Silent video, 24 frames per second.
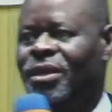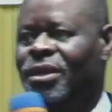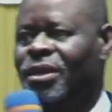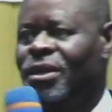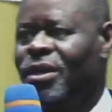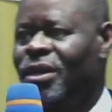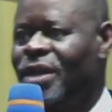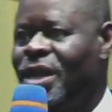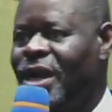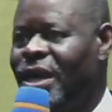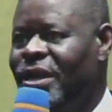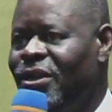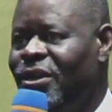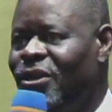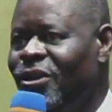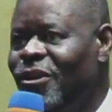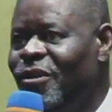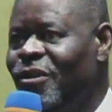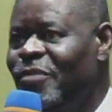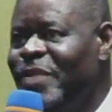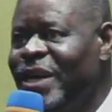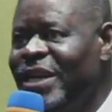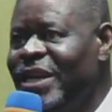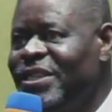that the
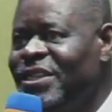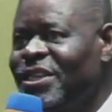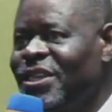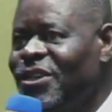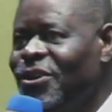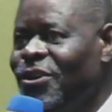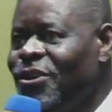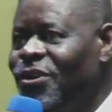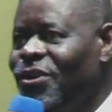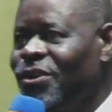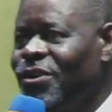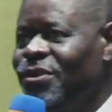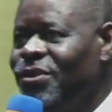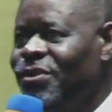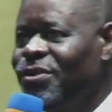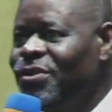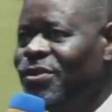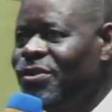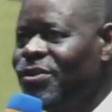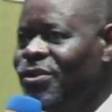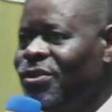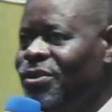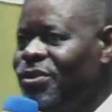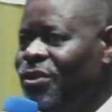Almighty God
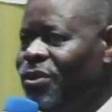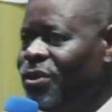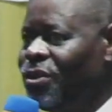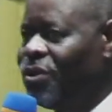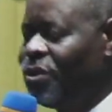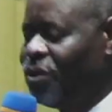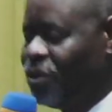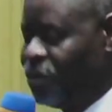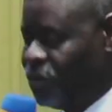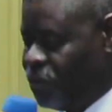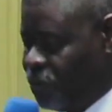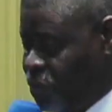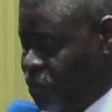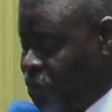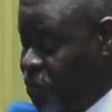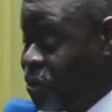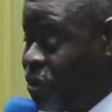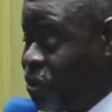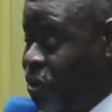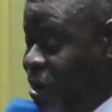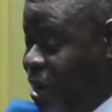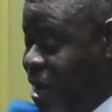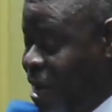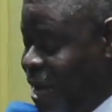will
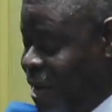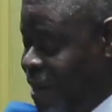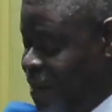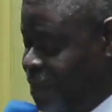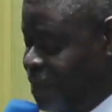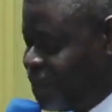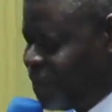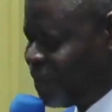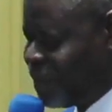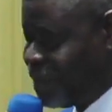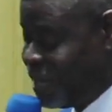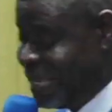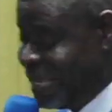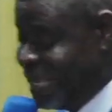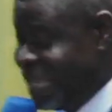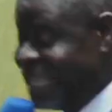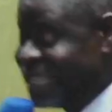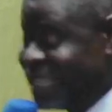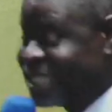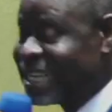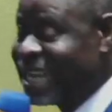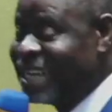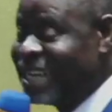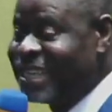help each
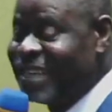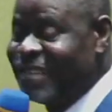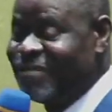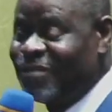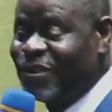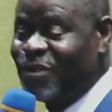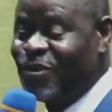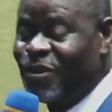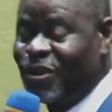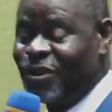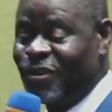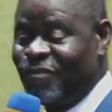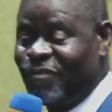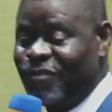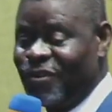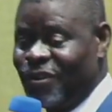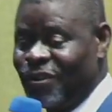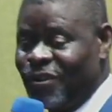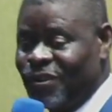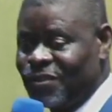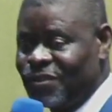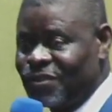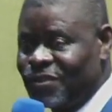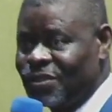and every one of
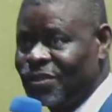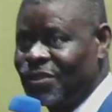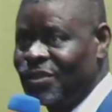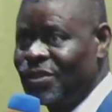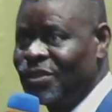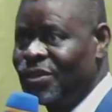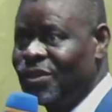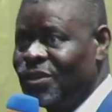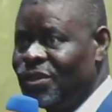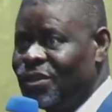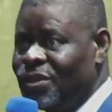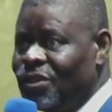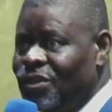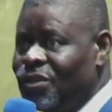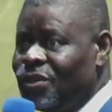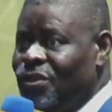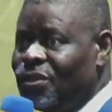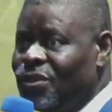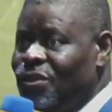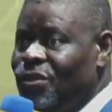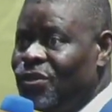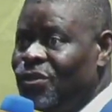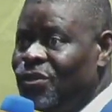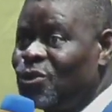us
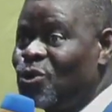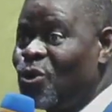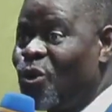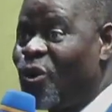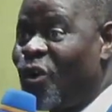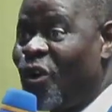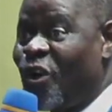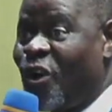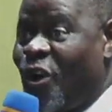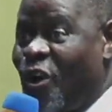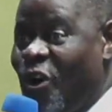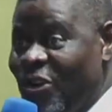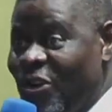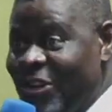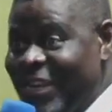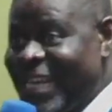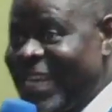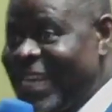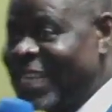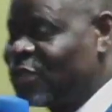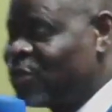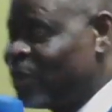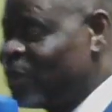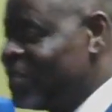to
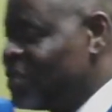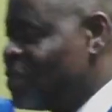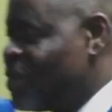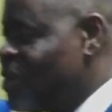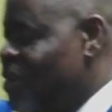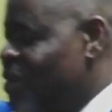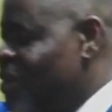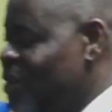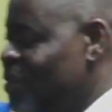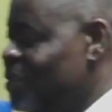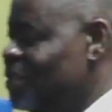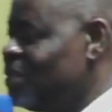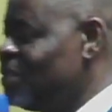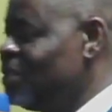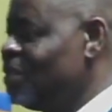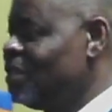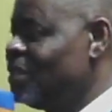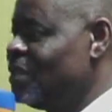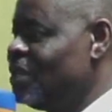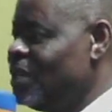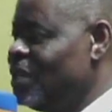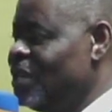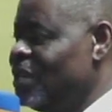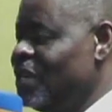connect with God
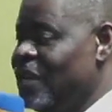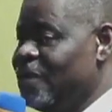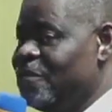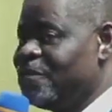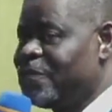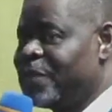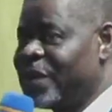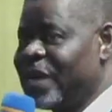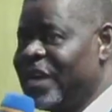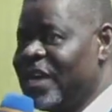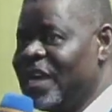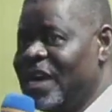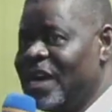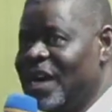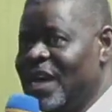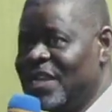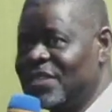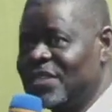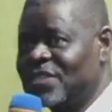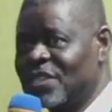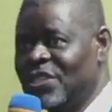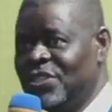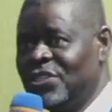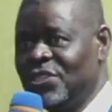in prayers
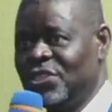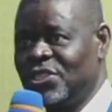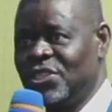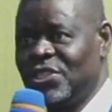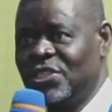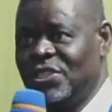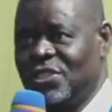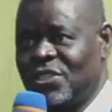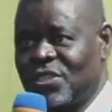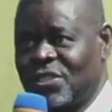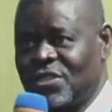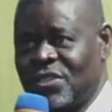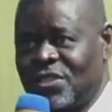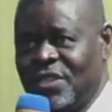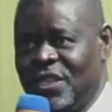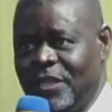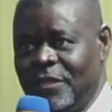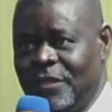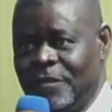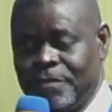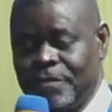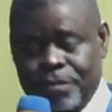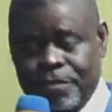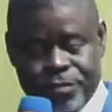in Jesus' name.
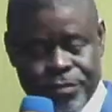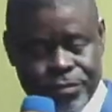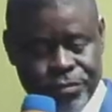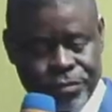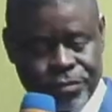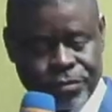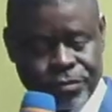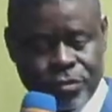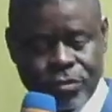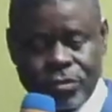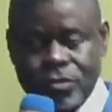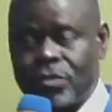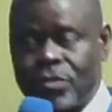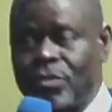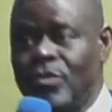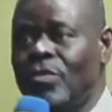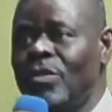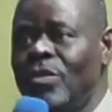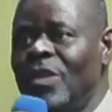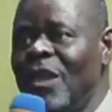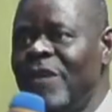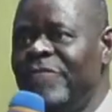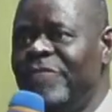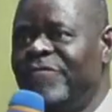
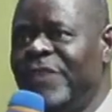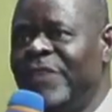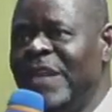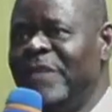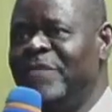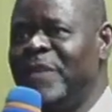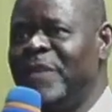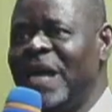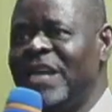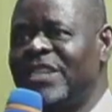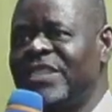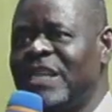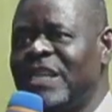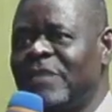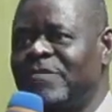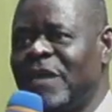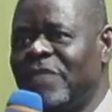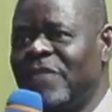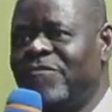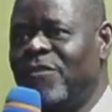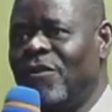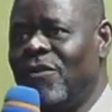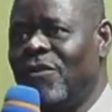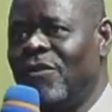Philippians chapter
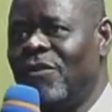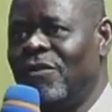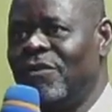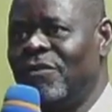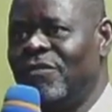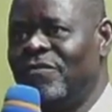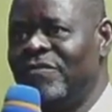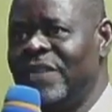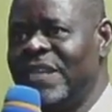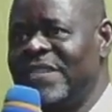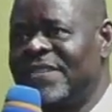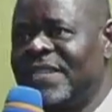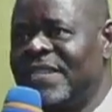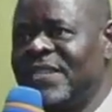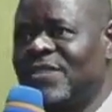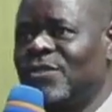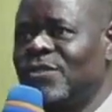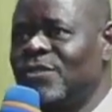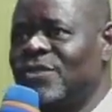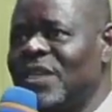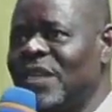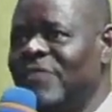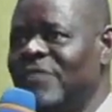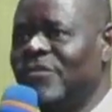4, verse 6 to
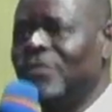7.